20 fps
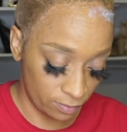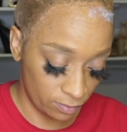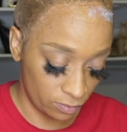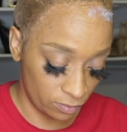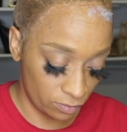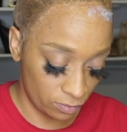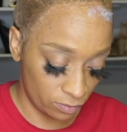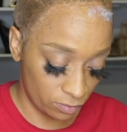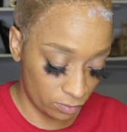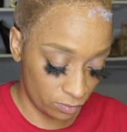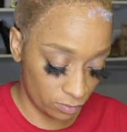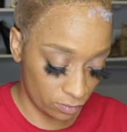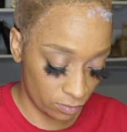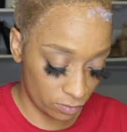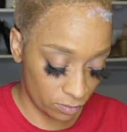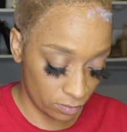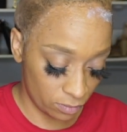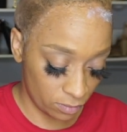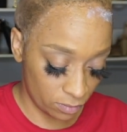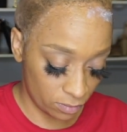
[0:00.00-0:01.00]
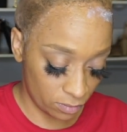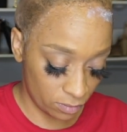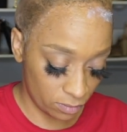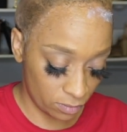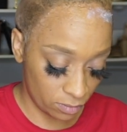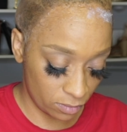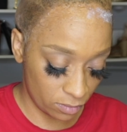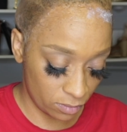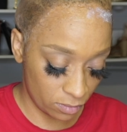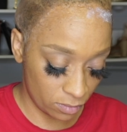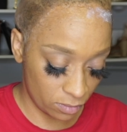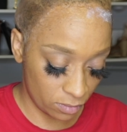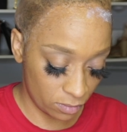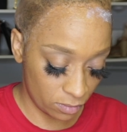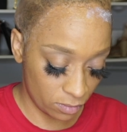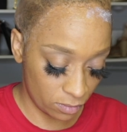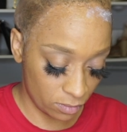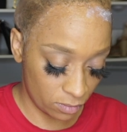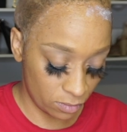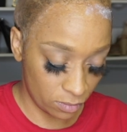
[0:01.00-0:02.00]

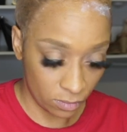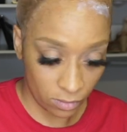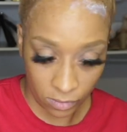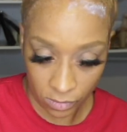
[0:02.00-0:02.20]
[no speech]